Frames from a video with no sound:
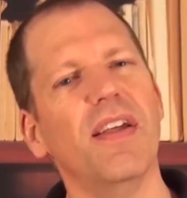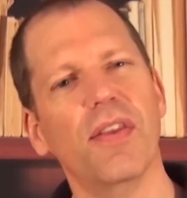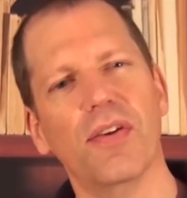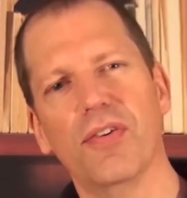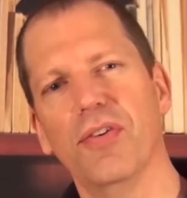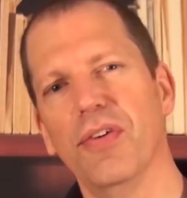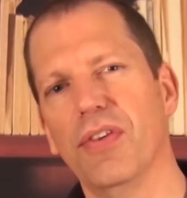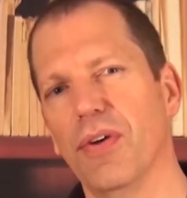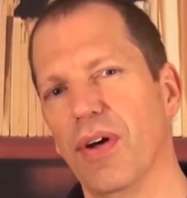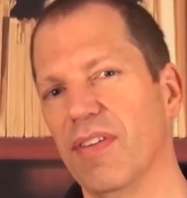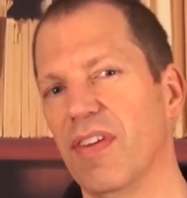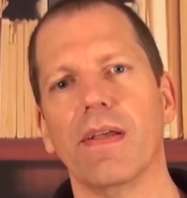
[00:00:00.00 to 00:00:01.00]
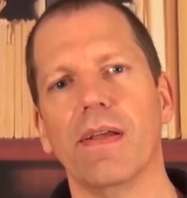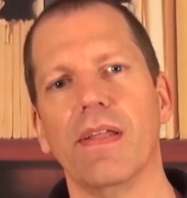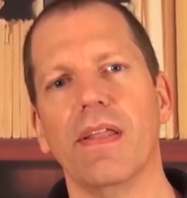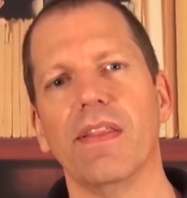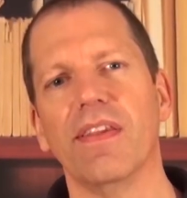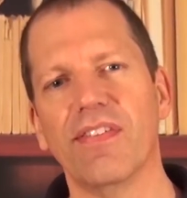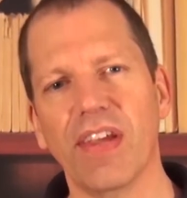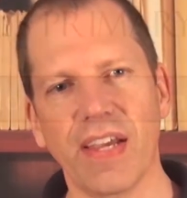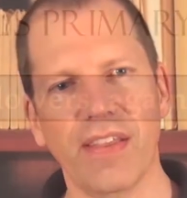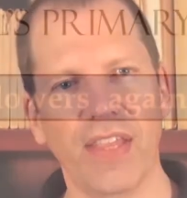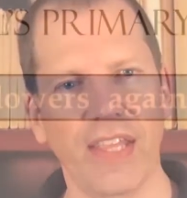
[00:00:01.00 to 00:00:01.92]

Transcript: the truth to us. The second